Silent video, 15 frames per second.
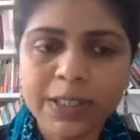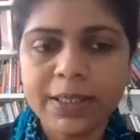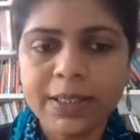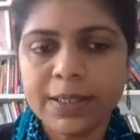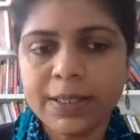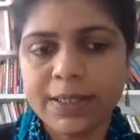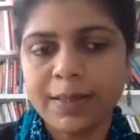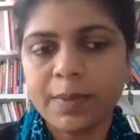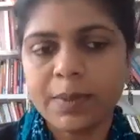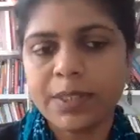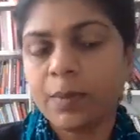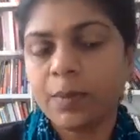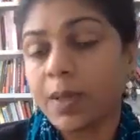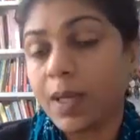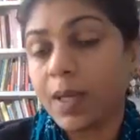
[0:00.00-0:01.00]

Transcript: At the same time,